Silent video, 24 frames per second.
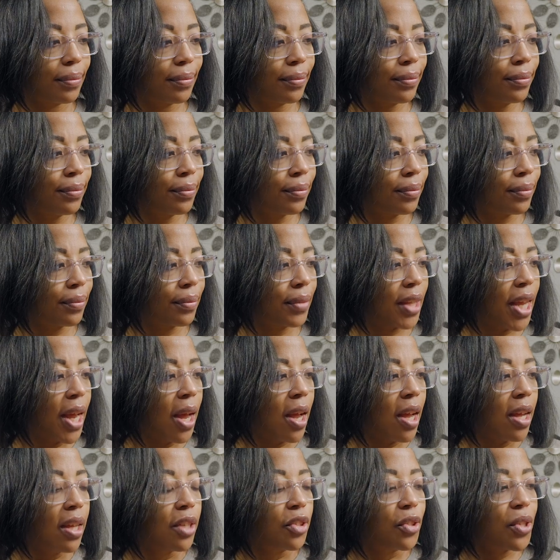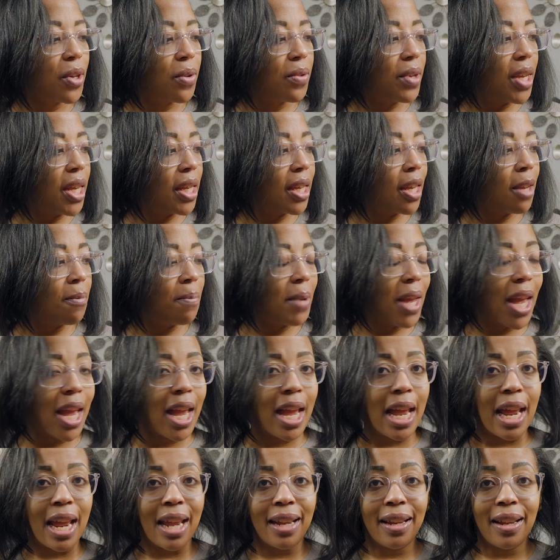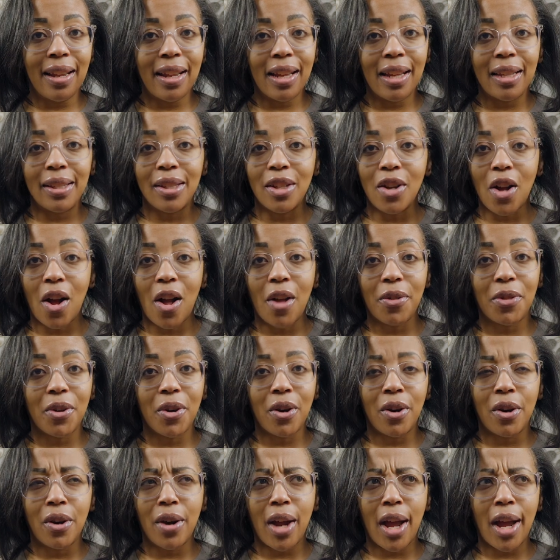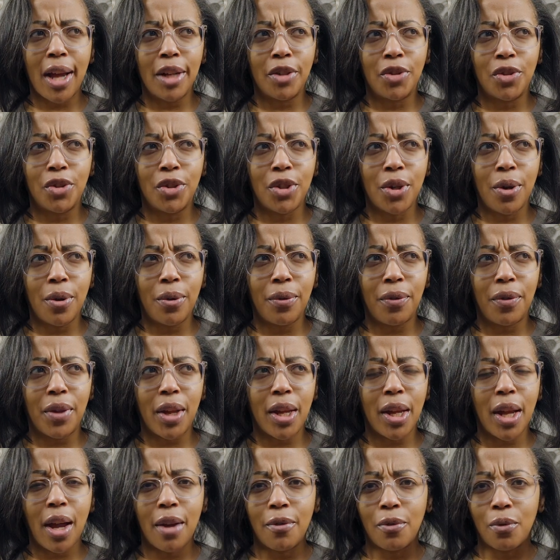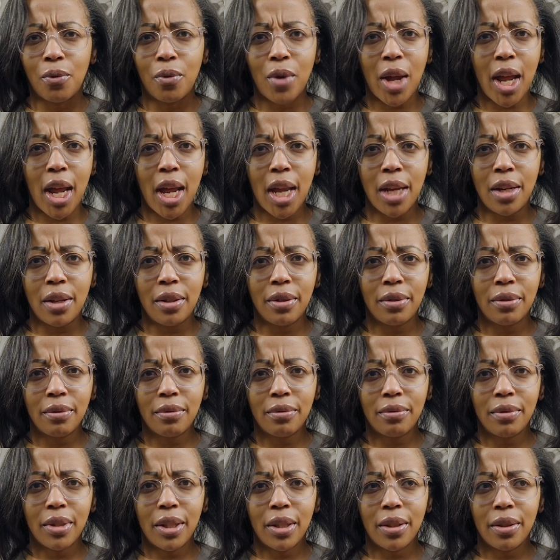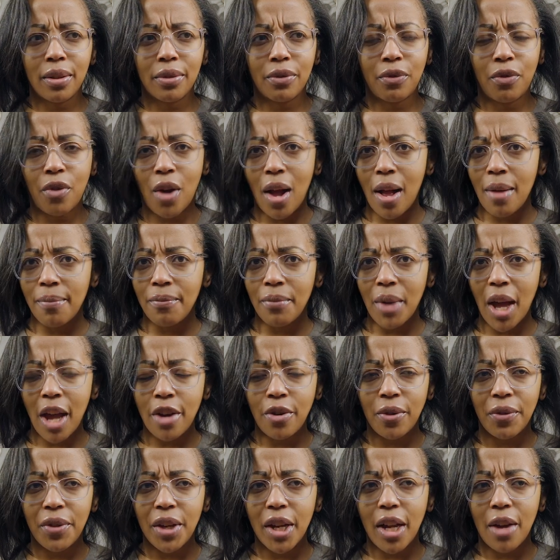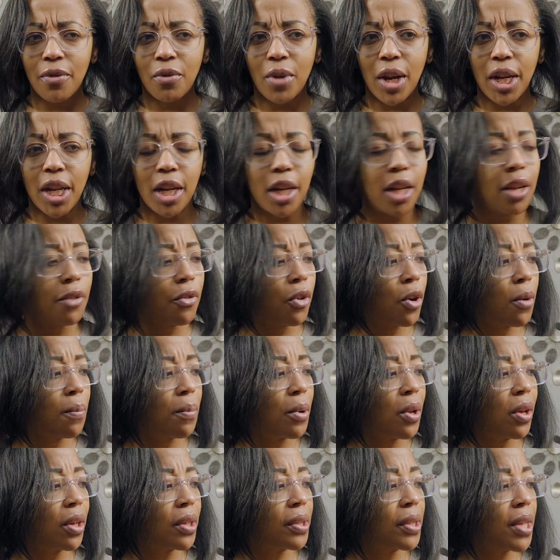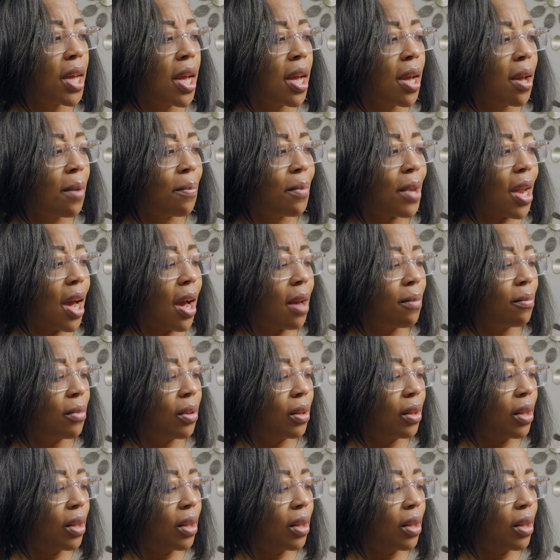So Nikki Payne is an author I don't think I've read from. I don't think I've read any of her books, but I'm